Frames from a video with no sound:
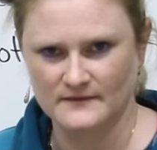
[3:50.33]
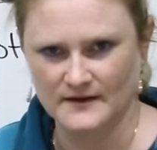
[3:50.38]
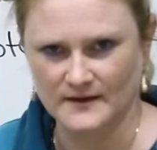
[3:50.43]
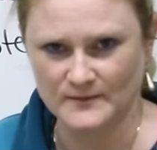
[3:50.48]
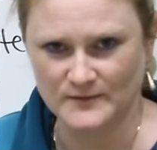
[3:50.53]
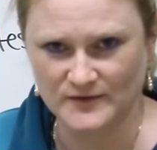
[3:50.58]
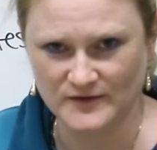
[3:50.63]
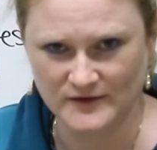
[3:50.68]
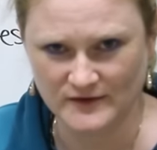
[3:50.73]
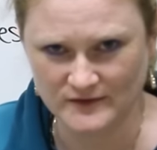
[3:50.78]

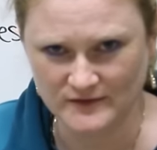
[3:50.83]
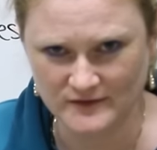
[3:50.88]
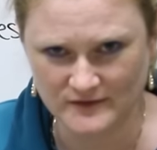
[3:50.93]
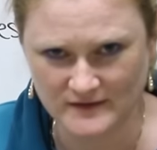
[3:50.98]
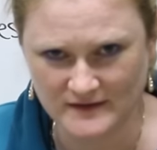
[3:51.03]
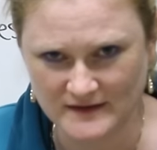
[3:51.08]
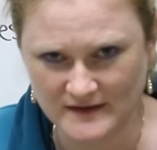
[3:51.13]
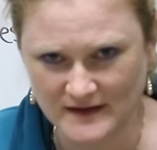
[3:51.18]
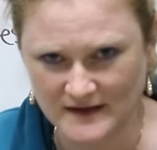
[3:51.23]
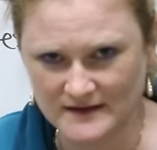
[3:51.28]
I'm still
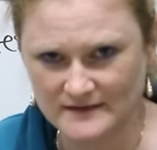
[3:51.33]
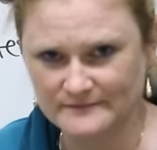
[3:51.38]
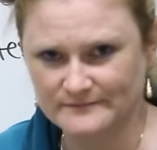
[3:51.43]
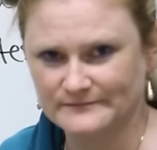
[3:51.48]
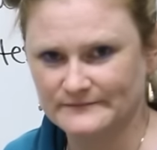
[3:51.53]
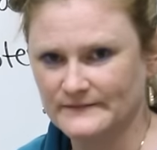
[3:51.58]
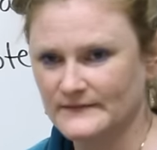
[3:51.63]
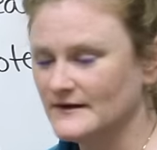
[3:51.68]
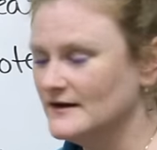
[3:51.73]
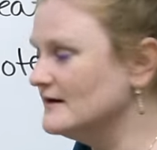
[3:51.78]
doing that,
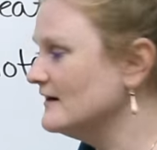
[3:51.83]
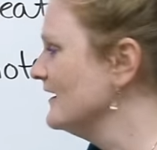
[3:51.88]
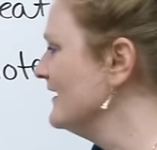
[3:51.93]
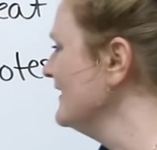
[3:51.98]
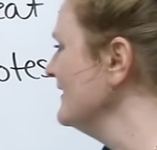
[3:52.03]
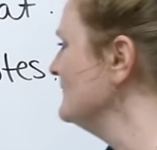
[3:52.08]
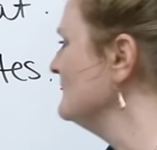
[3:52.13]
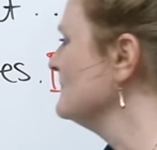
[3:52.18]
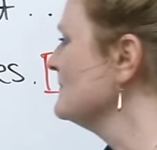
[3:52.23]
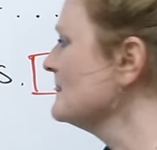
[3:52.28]

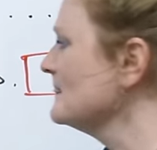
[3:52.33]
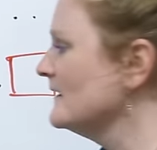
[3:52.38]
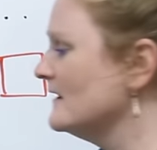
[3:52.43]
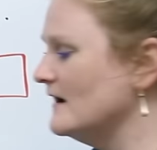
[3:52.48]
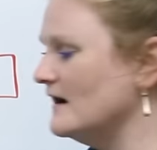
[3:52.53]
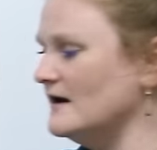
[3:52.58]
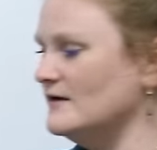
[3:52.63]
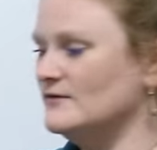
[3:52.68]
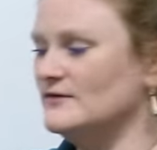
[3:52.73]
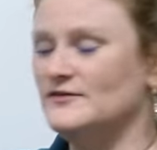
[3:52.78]

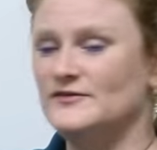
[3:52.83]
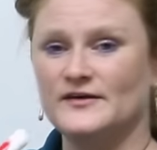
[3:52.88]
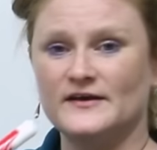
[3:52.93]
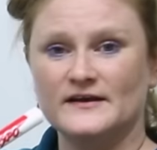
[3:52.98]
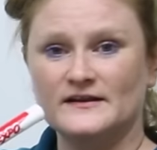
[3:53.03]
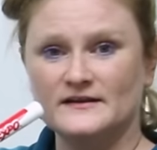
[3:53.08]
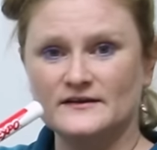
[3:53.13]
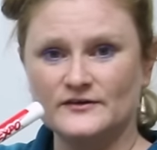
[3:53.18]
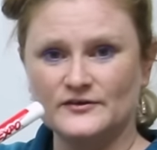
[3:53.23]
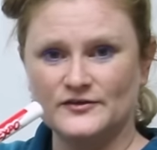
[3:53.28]
I would
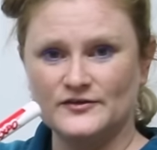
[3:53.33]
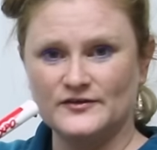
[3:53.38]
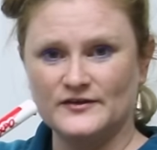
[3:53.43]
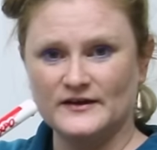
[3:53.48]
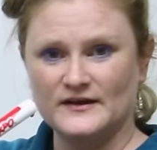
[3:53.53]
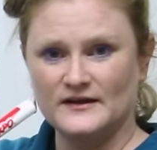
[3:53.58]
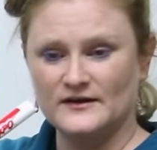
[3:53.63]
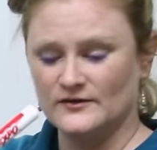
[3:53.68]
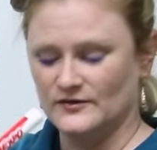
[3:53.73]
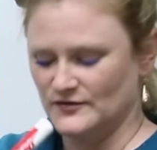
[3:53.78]
take little
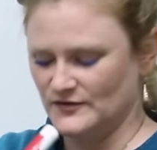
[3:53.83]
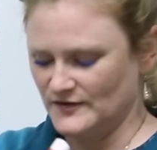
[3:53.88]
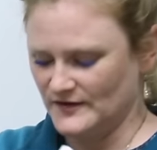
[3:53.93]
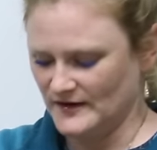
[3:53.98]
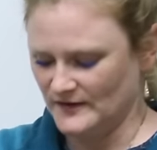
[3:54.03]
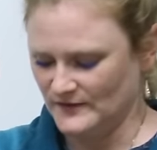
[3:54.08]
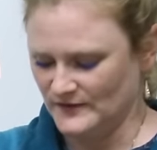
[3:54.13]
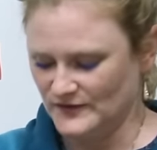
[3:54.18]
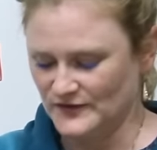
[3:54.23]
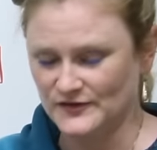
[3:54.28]
sticky notes
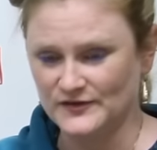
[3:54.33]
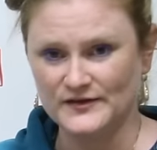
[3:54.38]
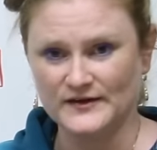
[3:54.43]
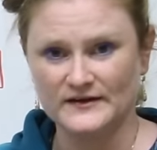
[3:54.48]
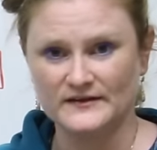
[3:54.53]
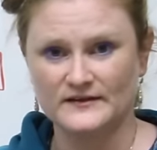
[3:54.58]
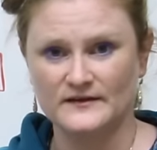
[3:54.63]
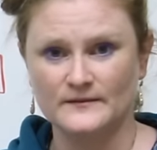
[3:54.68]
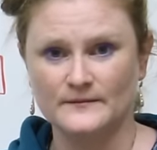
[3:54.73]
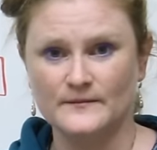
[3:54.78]
and I would
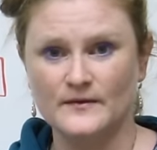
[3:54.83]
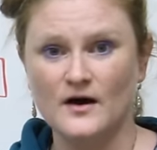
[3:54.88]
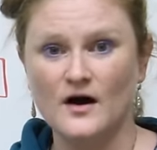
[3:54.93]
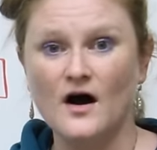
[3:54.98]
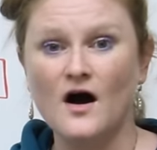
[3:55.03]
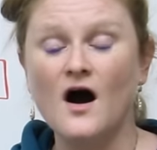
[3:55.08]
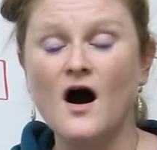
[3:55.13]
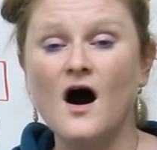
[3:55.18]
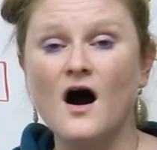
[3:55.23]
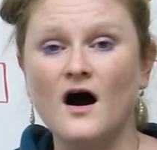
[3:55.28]
stick them
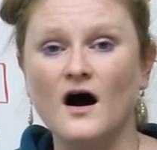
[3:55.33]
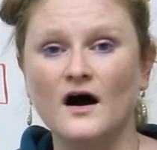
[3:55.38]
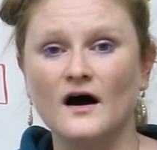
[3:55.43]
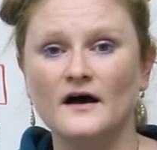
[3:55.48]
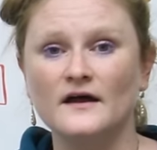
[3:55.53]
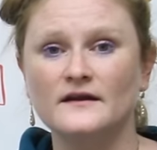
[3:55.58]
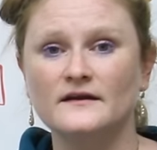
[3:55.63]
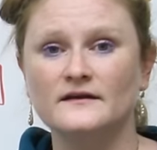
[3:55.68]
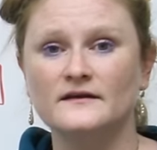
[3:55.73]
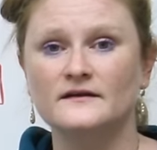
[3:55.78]

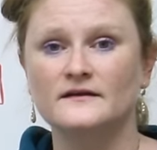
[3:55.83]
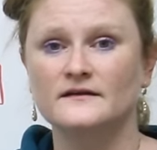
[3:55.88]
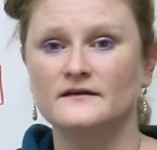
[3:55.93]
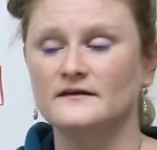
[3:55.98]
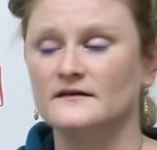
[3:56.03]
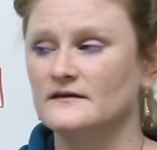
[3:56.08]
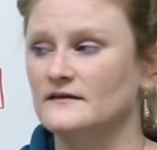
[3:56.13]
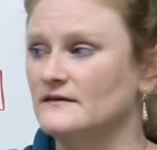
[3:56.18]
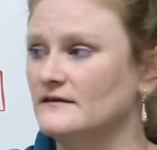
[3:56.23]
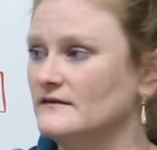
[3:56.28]
on
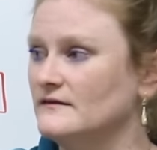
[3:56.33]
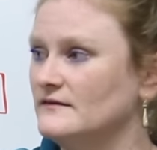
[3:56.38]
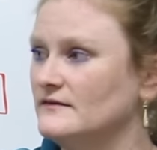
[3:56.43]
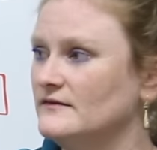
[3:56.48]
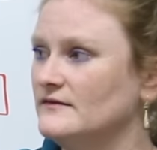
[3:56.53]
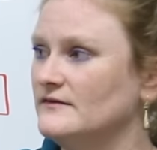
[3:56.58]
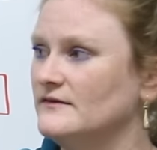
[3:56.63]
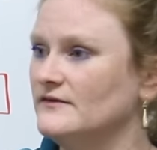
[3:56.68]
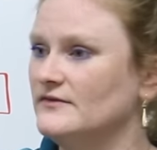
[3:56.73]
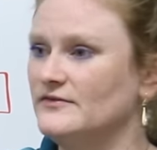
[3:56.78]

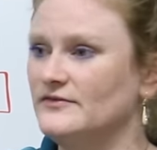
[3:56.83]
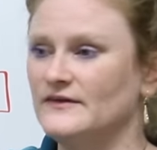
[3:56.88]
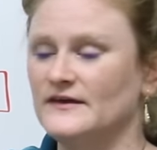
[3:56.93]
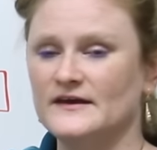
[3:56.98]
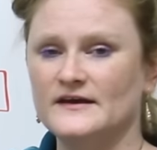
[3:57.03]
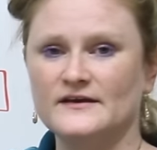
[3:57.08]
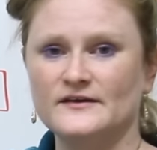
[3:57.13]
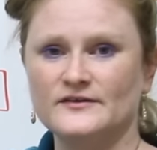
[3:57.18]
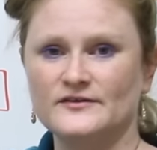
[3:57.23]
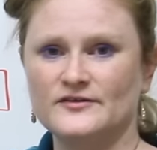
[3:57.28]
the
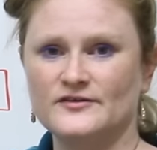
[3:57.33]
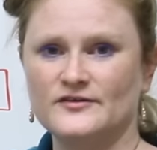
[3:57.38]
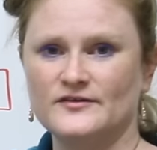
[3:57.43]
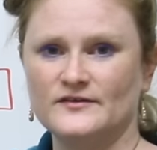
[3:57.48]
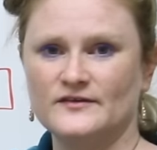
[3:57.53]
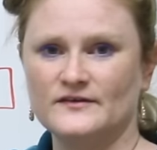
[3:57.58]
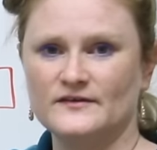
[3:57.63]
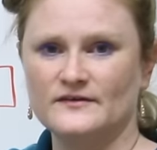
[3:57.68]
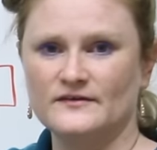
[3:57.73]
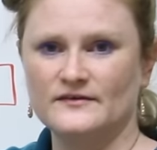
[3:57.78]

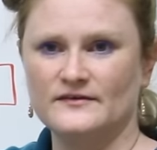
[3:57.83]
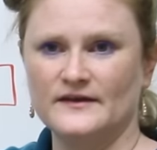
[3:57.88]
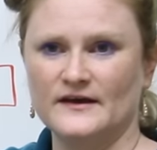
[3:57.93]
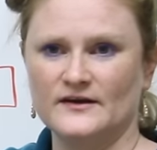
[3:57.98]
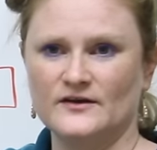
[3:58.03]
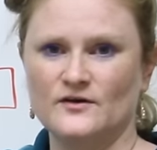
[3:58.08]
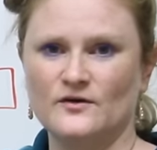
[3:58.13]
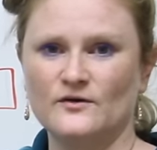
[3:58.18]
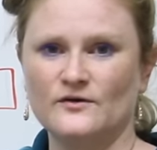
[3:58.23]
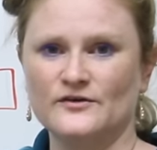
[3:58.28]
things
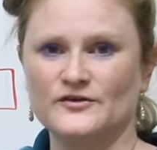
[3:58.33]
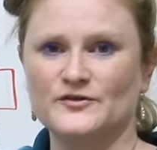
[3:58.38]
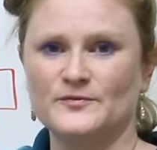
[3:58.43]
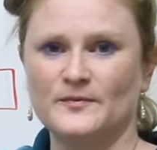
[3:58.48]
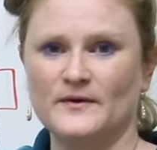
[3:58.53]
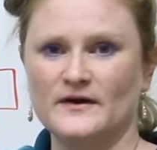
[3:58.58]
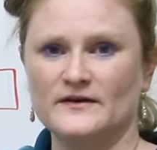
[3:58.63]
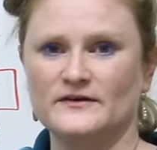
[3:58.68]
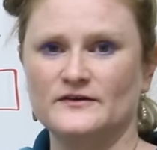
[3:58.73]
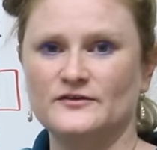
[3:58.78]
that
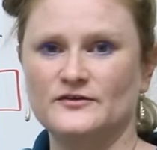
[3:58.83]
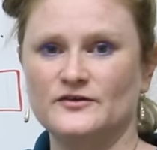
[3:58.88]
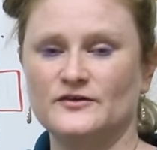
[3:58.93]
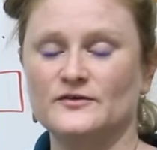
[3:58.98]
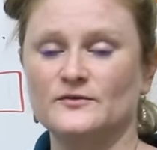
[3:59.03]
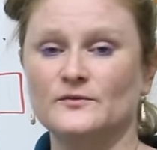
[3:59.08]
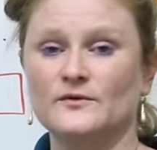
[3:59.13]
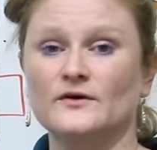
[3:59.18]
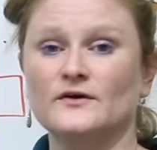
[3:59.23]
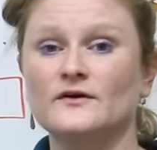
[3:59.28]
corresponded to
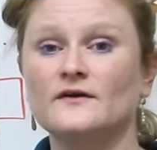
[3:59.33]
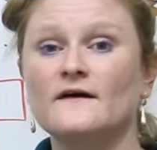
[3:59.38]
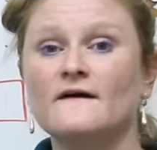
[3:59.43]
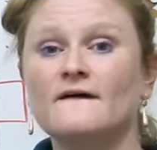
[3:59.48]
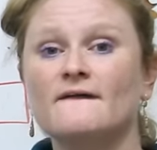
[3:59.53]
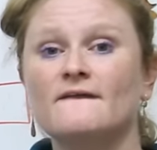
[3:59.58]
the word.